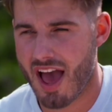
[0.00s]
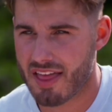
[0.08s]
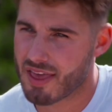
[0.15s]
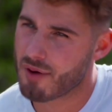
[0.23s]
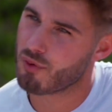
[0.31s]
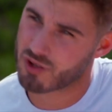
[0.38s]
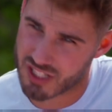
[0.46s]

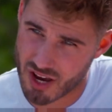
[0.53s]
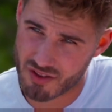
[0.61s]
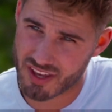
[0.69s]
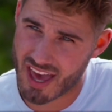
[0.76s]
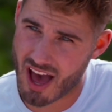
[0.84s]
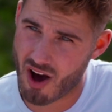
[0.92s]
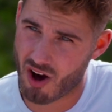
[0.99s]
and then we'll see how
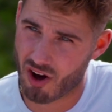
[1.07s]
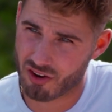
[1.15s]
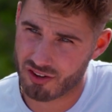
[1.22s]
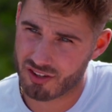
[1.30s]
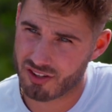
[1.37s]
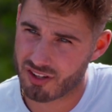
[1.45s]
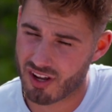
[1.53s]
they get on
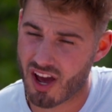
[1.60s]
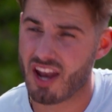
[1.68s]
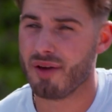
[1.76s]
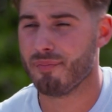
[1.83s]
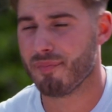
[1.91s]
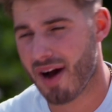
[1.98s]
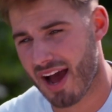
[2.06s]
and
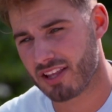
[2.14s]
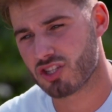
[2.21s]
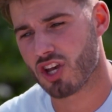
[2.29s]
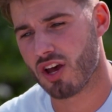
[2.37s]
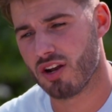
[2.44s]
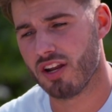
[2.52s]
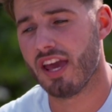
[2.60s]
it might
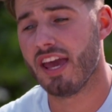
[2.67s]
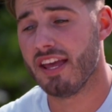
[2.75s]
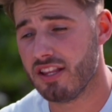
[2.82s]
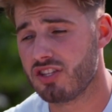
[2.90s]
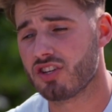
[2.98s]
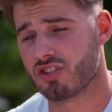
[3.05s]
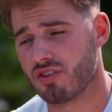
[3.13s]
turn
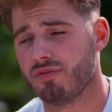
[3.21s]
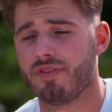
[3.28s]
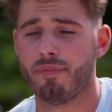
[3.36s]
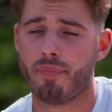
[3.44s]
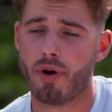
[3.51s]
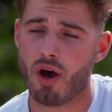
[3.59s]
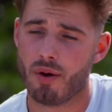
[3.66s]
into
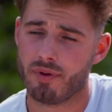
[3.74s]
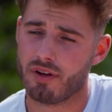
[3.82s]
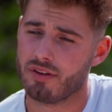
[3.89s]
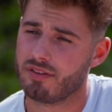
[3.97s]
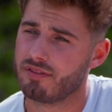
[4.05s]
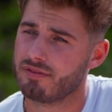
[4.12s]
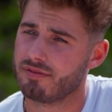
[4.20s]
something permanent.